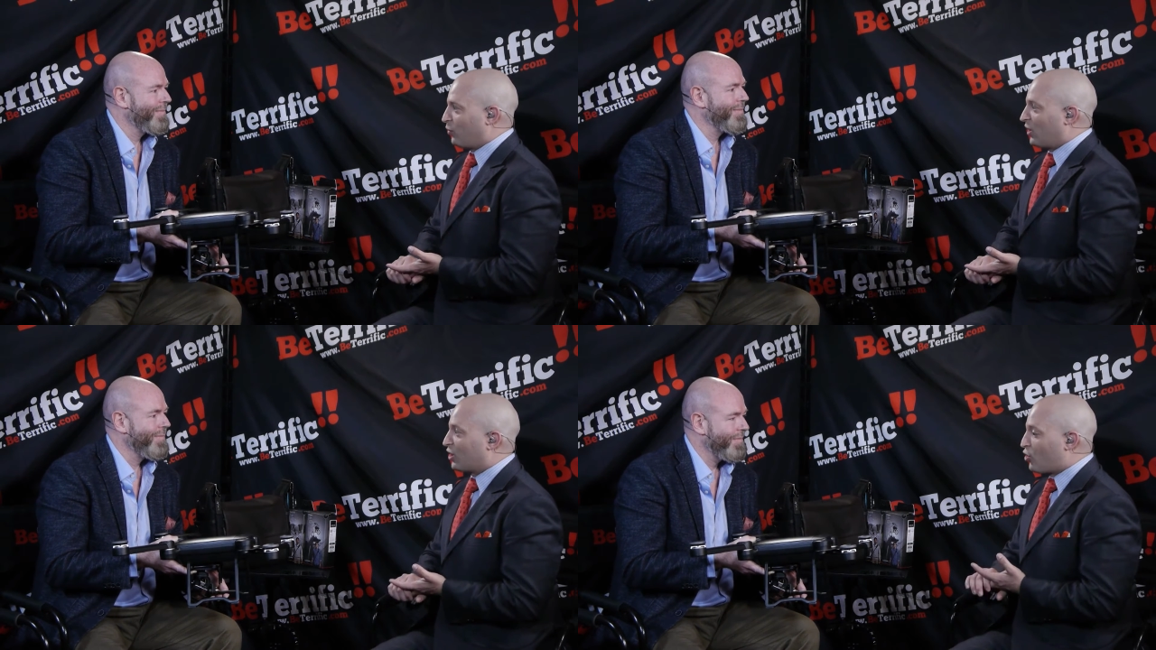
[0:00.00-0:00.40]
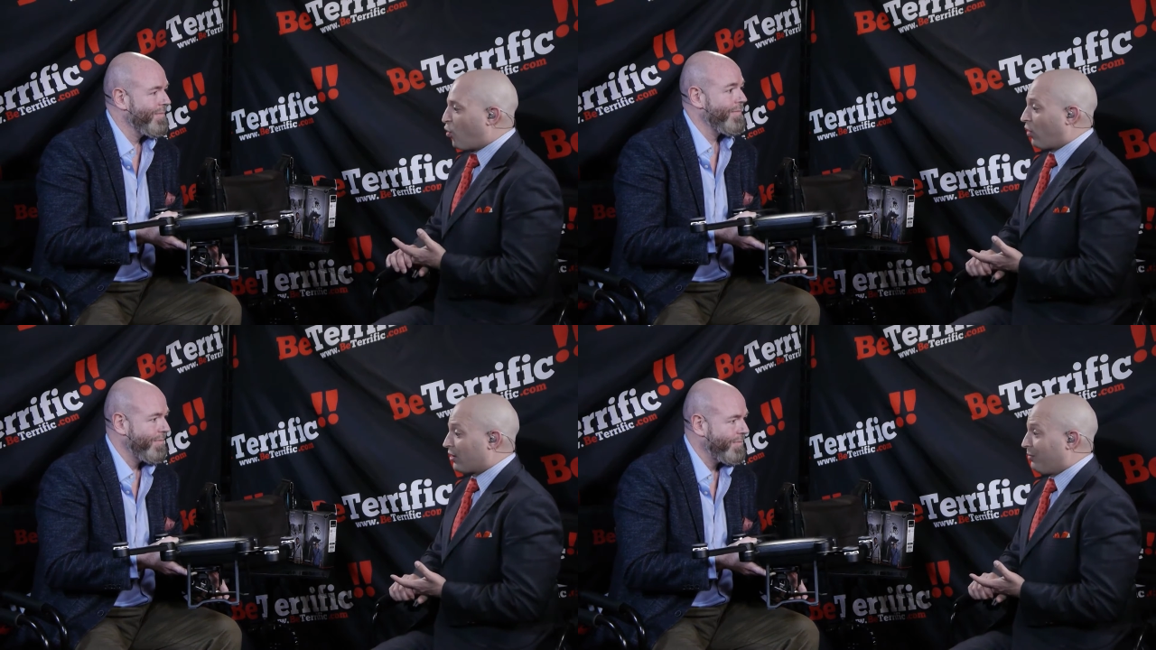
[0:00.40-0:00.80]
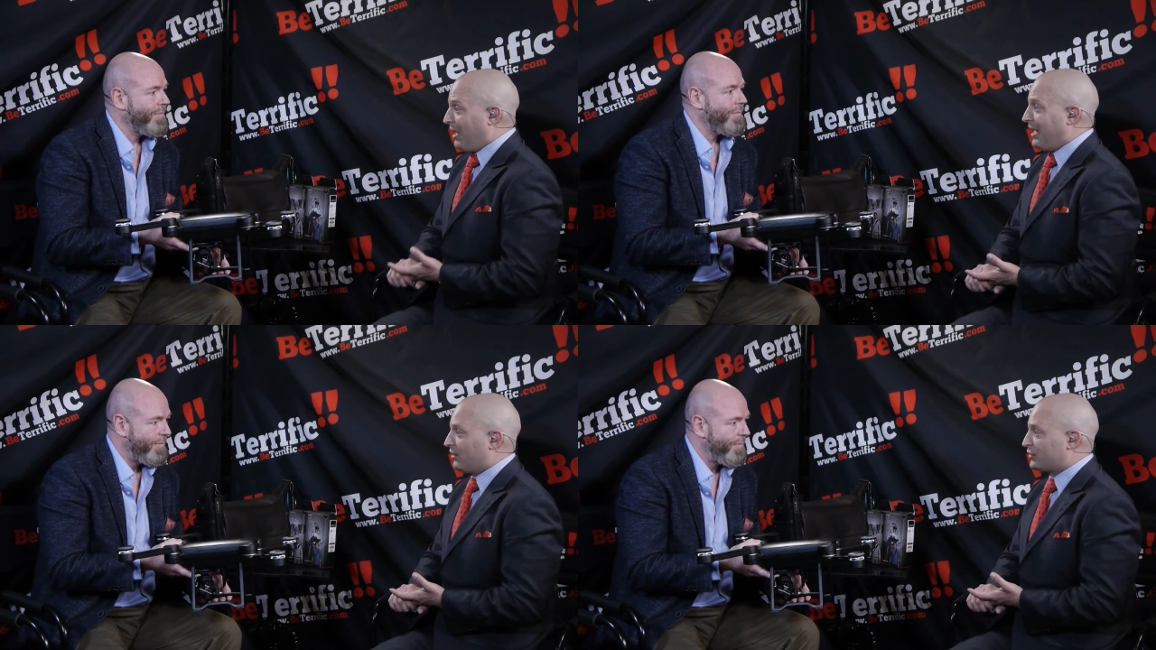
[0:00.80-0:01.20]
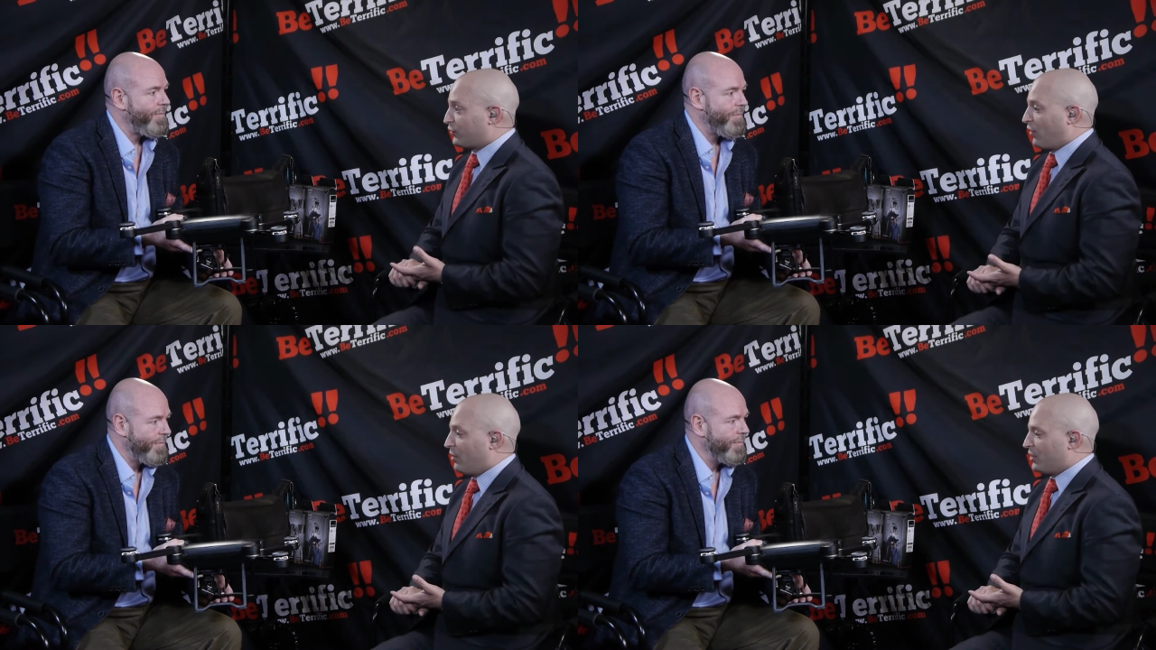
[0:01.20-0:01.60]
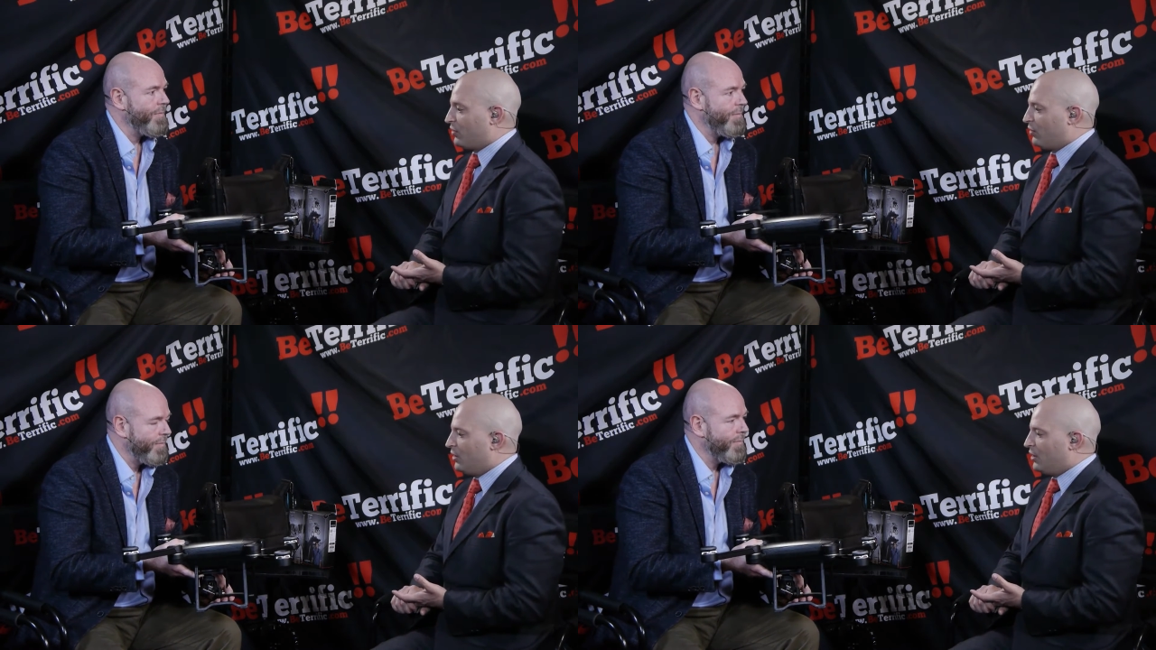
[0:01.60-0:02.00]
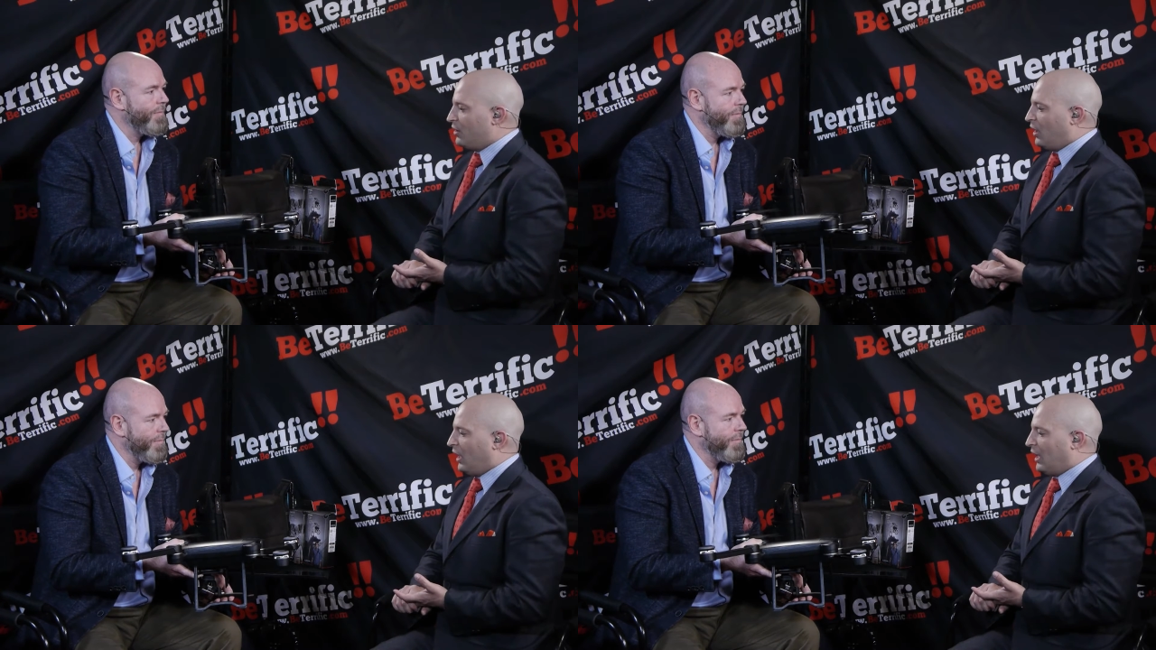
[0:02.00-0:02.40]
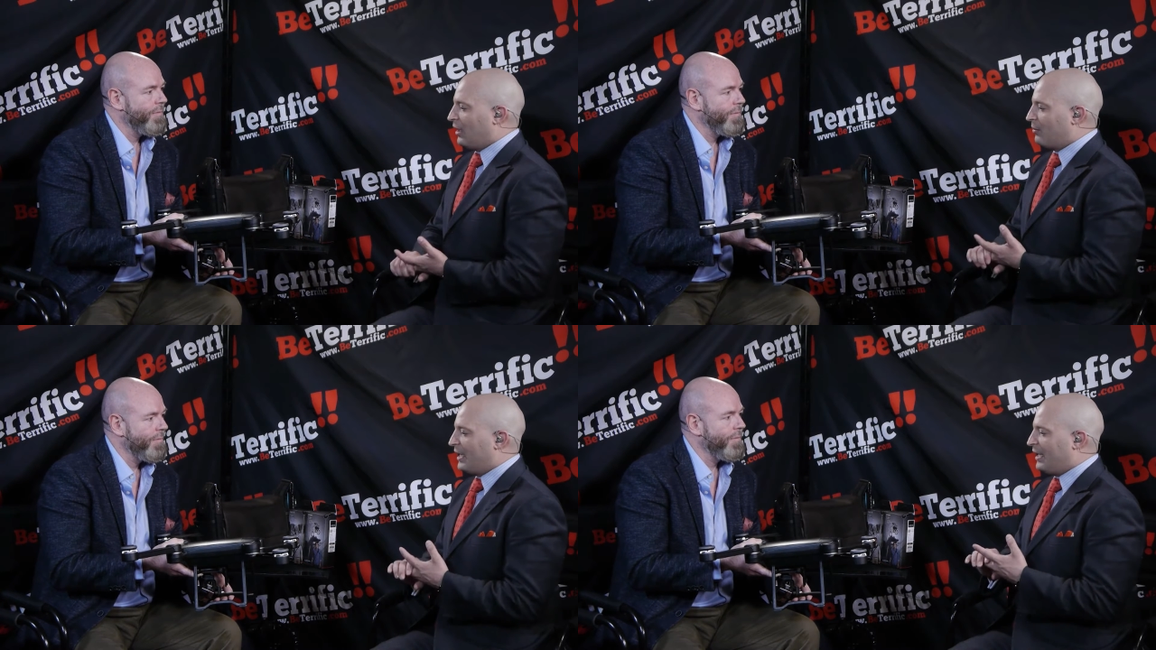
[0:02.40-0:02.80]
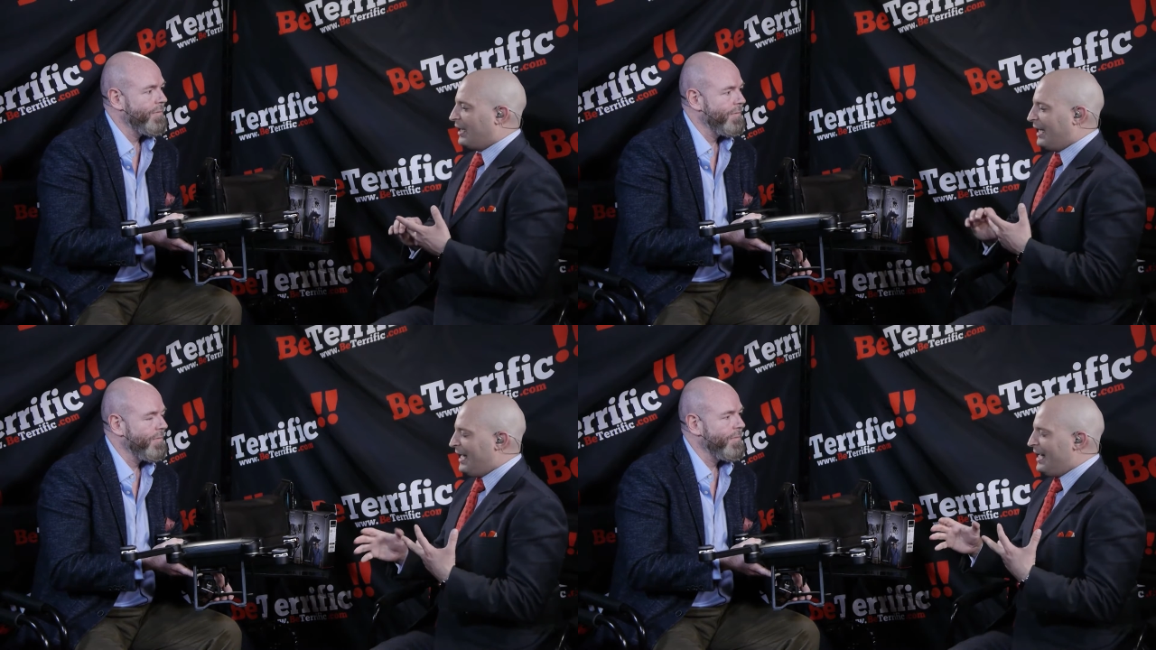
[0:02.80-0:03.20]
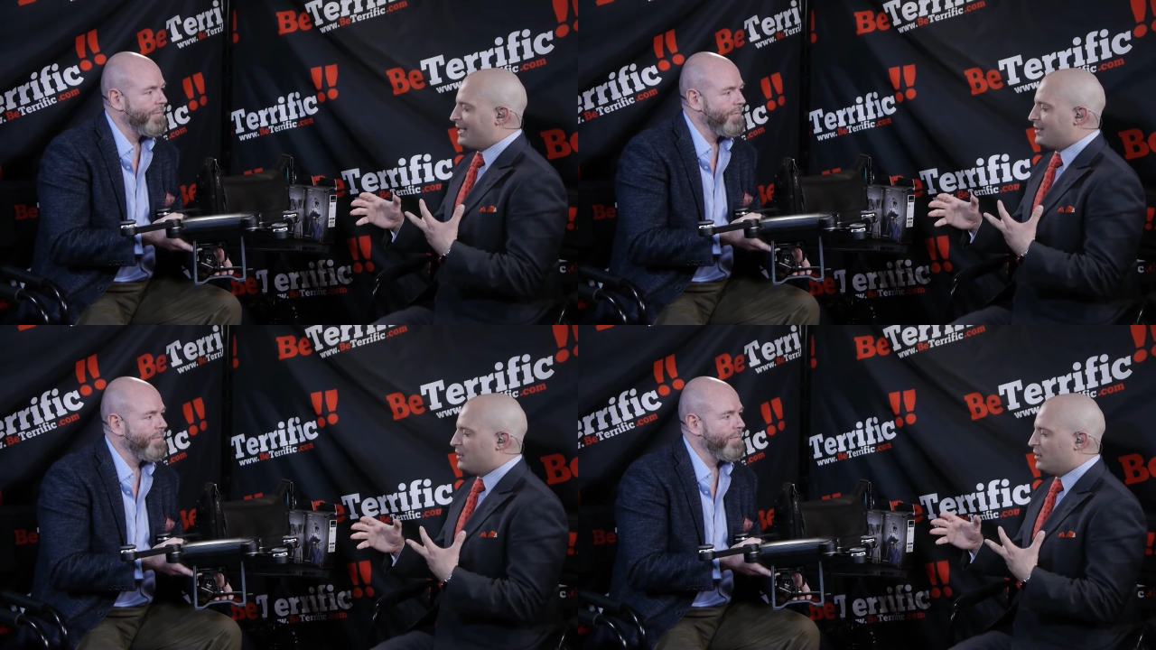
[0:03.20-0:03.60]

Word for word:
Speaker 1: one and a quarter miles from you. Um, and,